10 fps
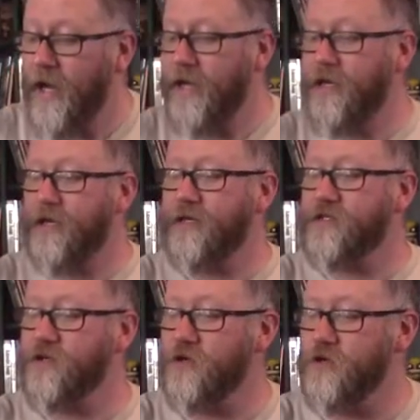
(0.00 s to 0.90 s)
he
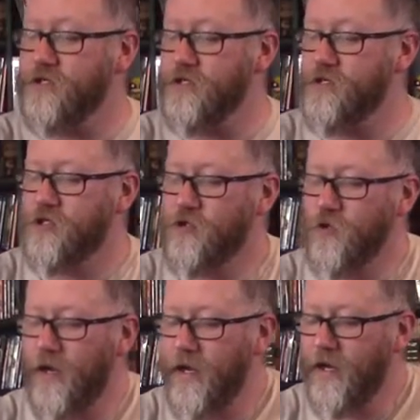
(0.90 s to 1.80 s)
gets turned
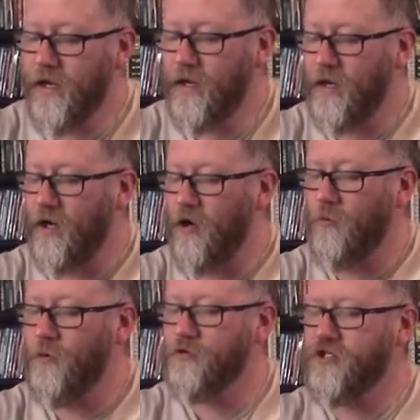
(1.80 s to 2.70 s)
into a
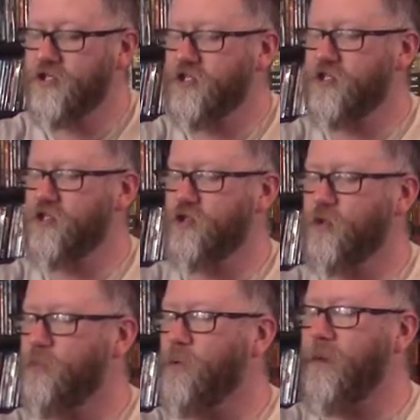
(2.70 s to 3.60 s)
almost
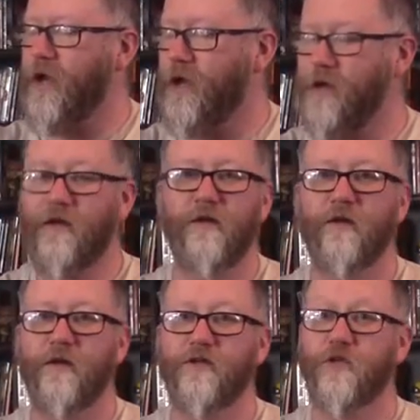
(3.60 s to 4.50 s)
Superman
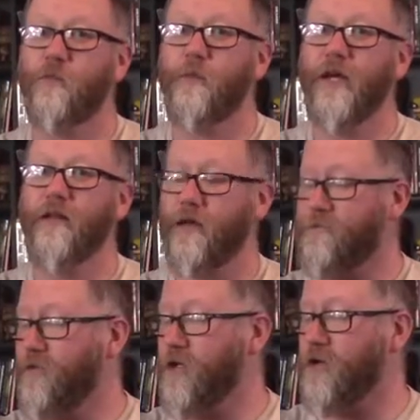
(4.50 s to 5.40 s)
Superman like
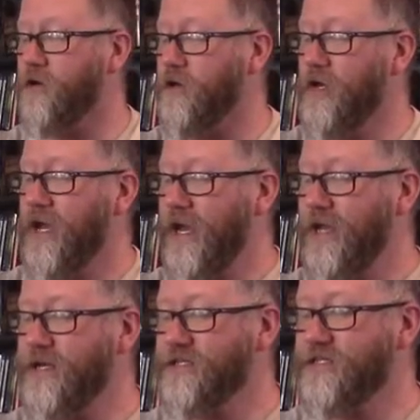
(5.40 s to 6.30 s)
figure.
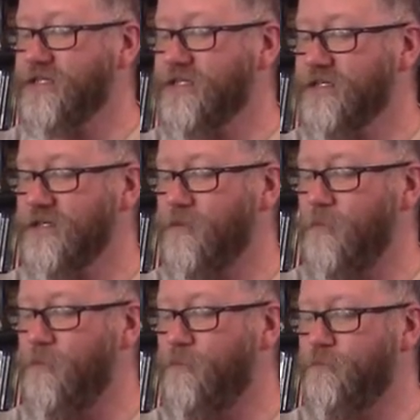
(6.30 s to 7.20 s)
It's
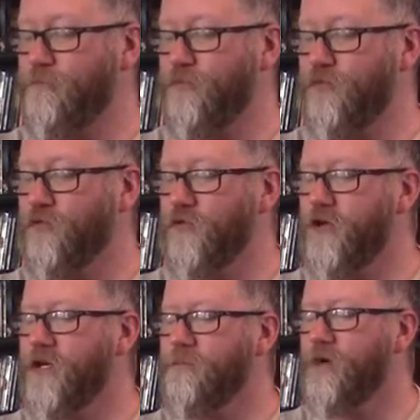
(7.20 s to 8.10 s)

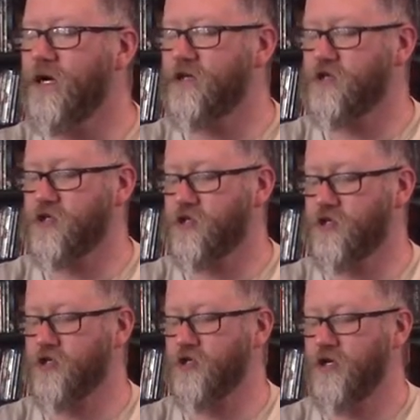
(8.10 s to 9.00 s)
pretty much